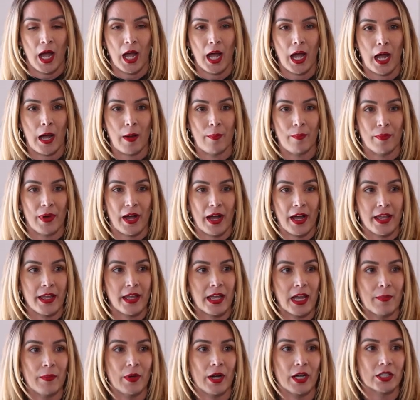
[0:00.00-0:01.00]
Um, I
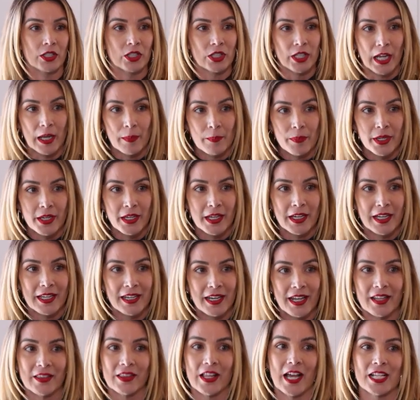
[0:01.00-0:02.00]
am a
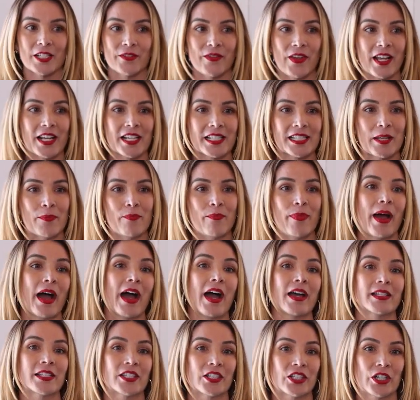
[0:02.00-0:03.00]
champion and Las Vegas
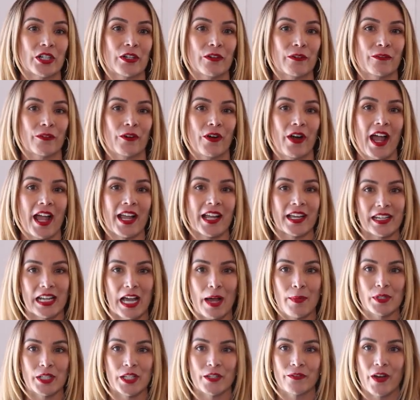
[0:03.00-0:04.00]
ambassador for
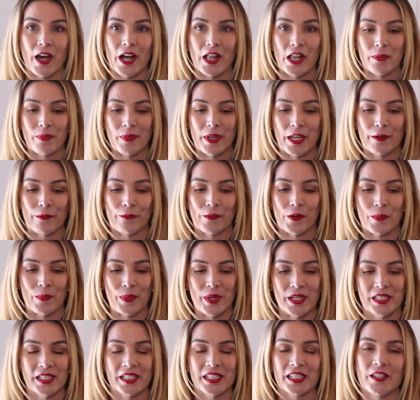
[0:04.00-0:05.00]
economic development, for
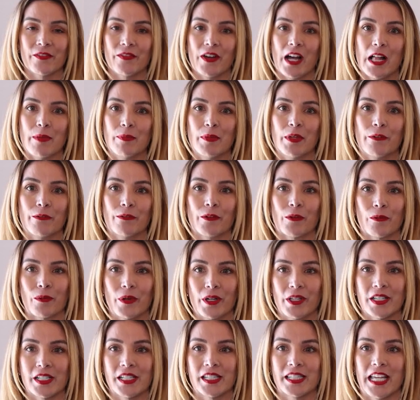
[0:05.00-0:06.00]
business development, for
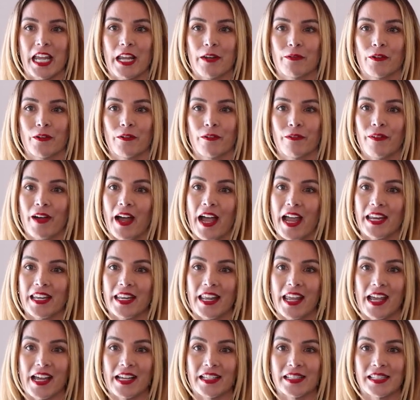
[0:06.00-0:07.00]
real estate, for
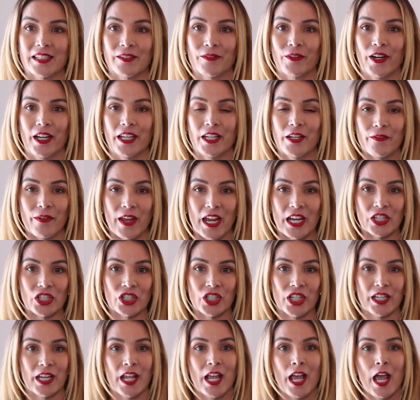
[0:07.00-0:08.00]
finance, for
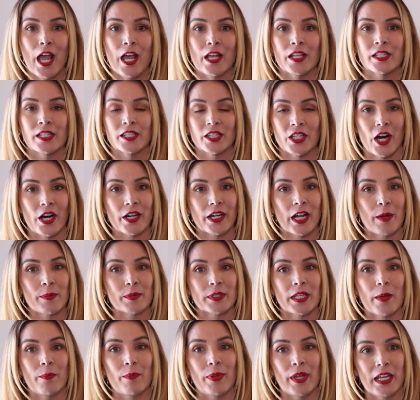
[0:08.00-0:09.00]
innovation,
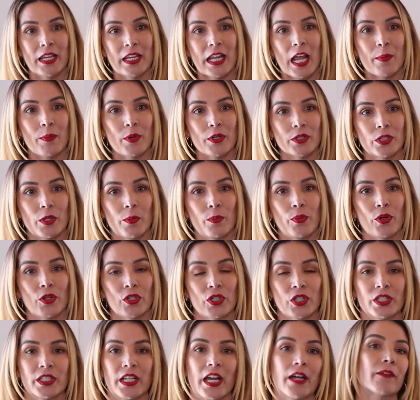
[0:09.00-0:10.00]
startups, and being able to
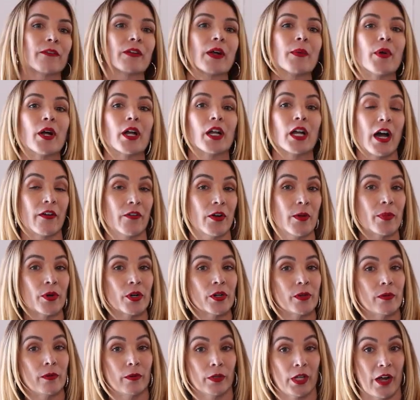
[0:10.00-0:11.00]
push that from a
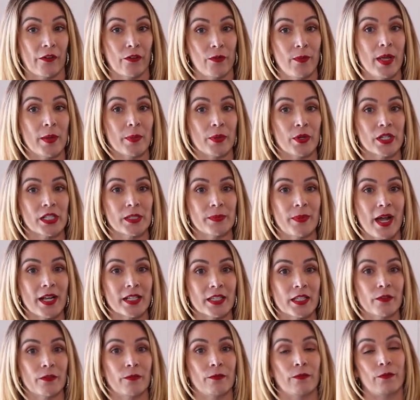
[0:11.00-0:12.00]
government, government
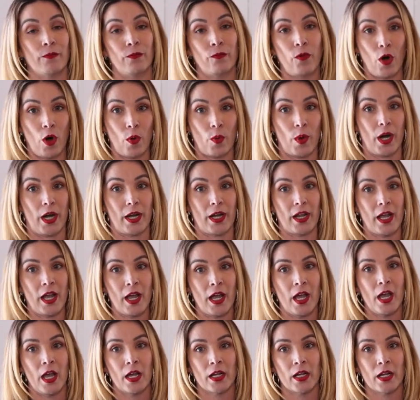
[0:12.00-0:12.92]
perspective forward.